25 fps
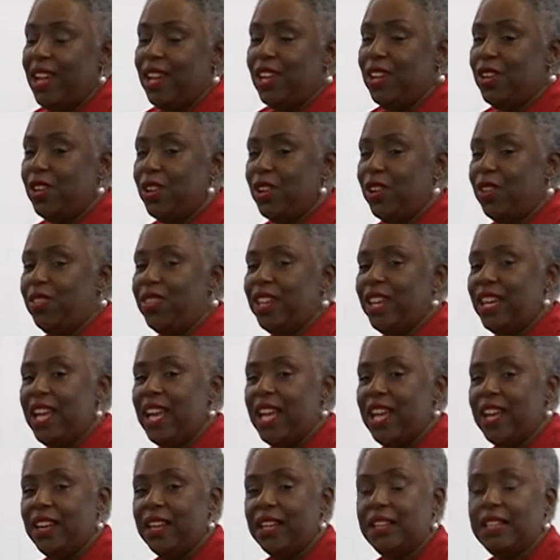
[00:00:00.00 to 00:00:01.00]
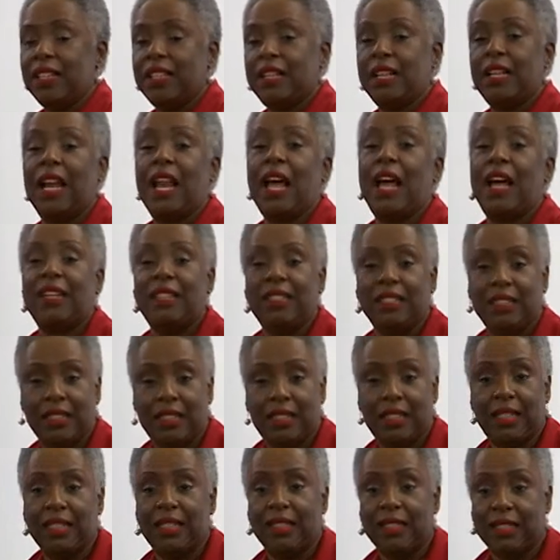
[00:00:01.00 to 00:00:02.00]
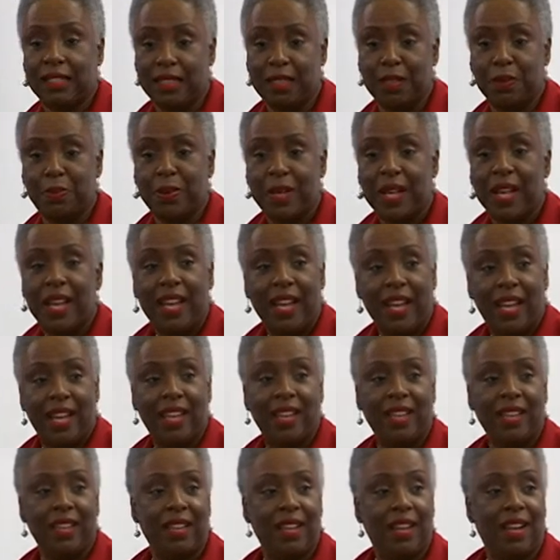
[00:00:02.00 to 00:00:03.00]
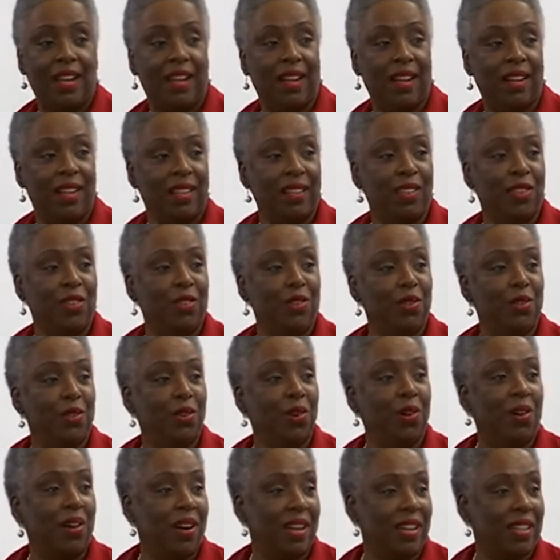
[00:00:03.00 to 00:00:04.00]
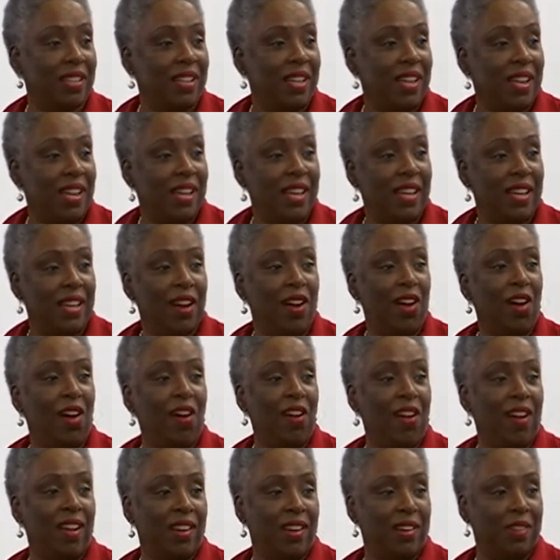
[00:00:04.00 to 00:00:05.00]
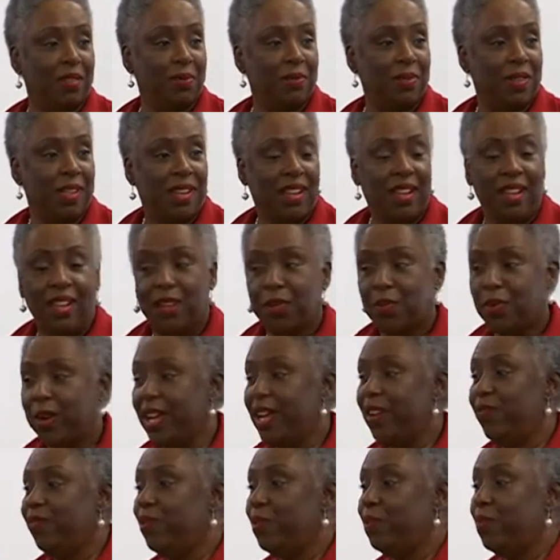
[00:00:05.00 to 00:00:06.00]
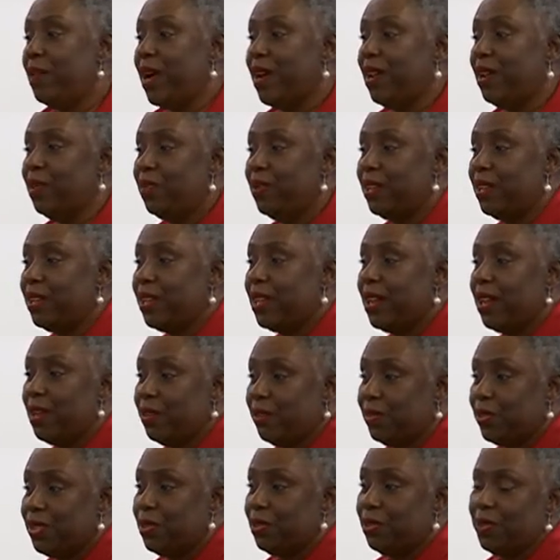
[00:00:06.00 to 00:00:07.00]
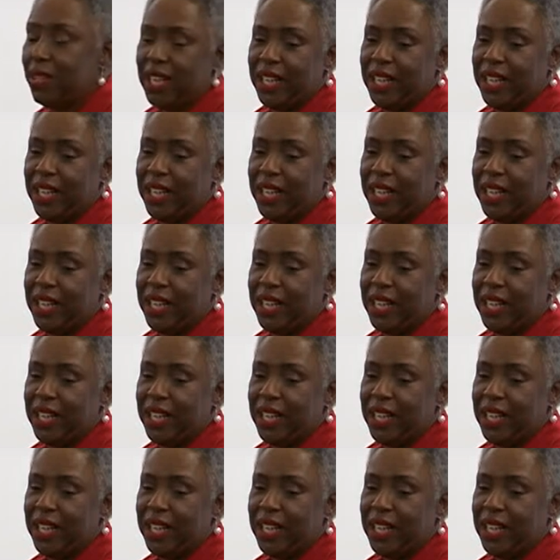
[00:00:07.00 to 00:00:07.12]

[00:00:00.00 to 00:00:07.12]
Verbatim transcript: You know, they had a cotton club in uh, New York, in Harlem where everybody would go to.